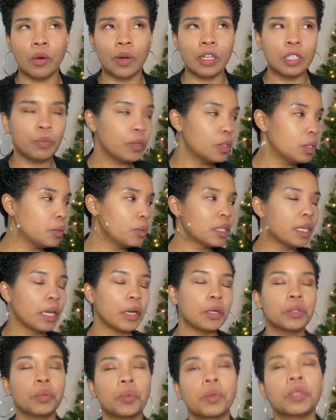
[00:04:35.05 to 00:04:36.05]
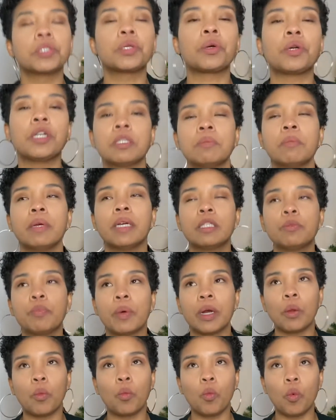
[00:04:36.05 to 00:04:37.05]
I suppose it was geared towards Christmas, but
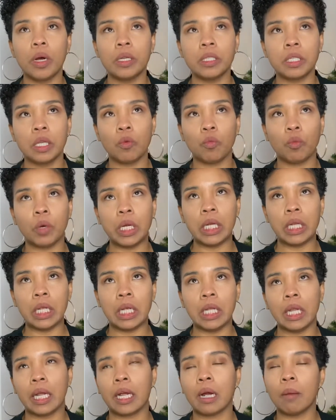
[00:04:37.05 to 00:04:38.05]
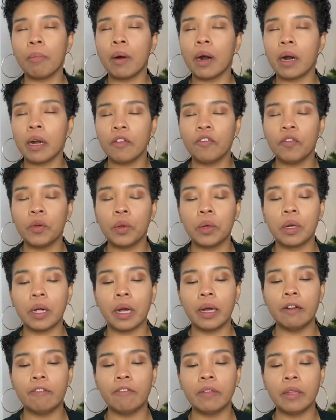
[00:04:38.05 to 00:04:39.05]
it wasn't really like a party food
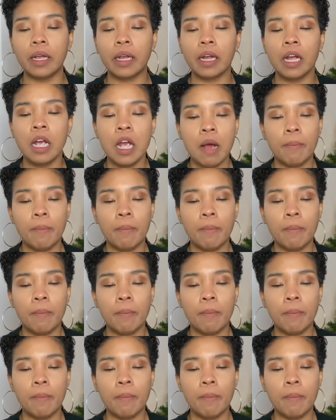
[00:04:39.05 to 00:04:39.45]
kind of thing.